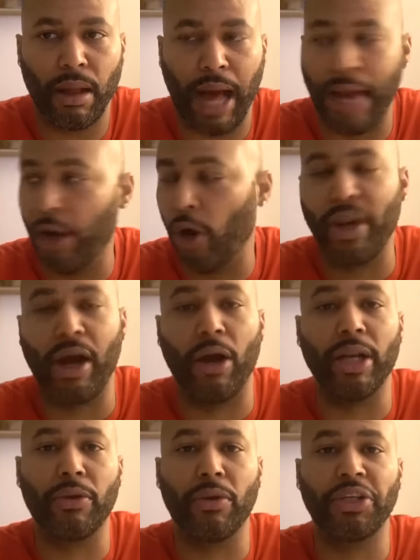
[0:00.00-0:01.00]
I know we
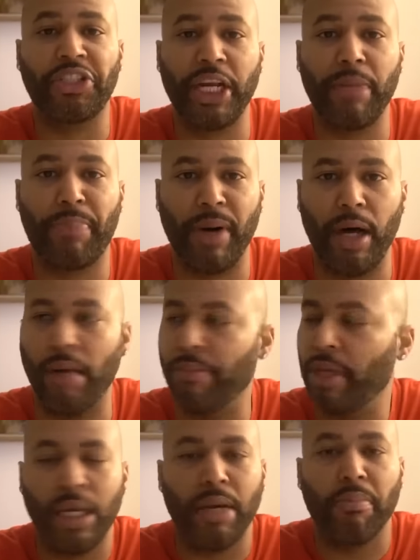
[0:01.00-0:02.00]
only doing shitty pub,
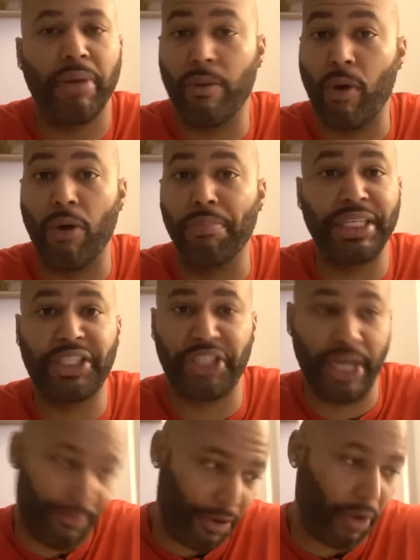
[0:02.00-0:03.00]
but it won't be
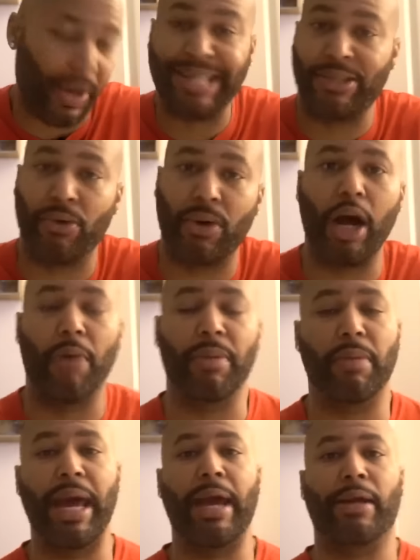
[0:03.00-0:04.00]
shit if your ass don't call
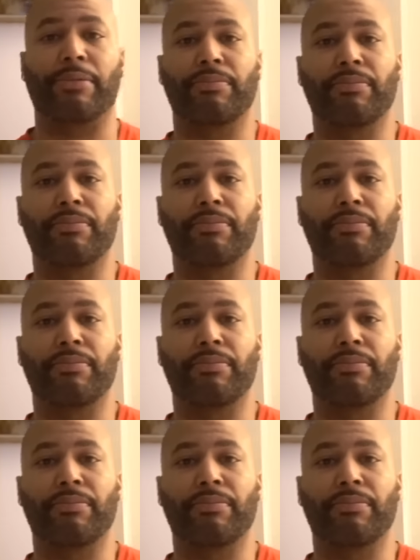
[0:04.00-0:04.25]
me back.